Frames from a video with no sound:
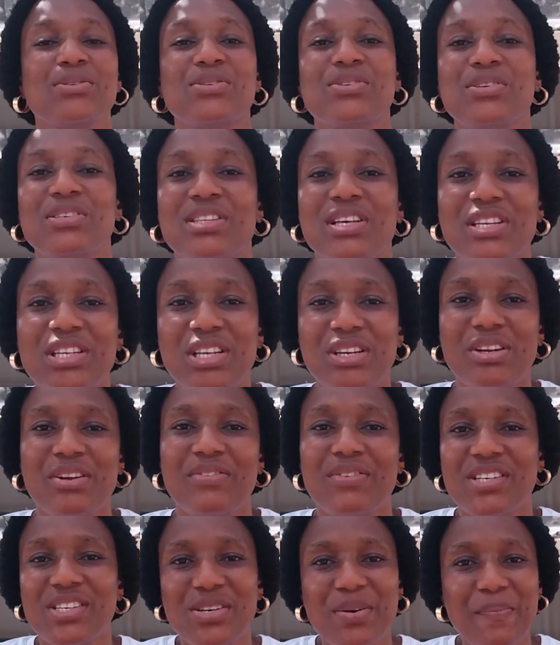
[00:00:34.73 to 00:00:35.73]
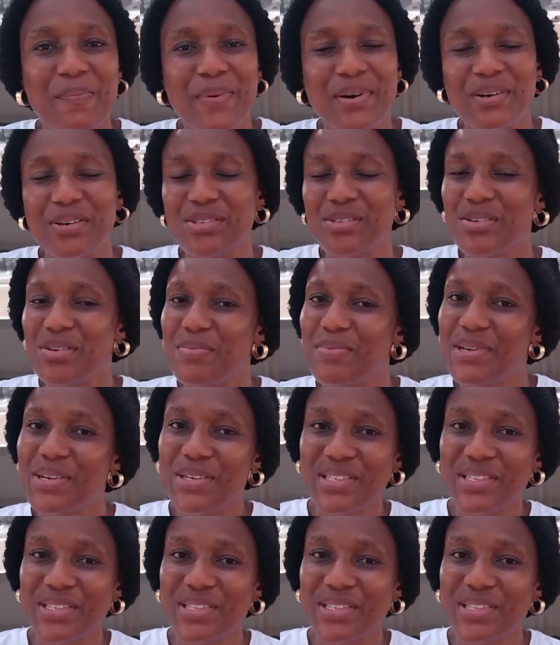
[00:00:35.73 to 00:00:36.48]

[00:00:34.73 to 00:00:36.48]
turn on the notification bell so you'll be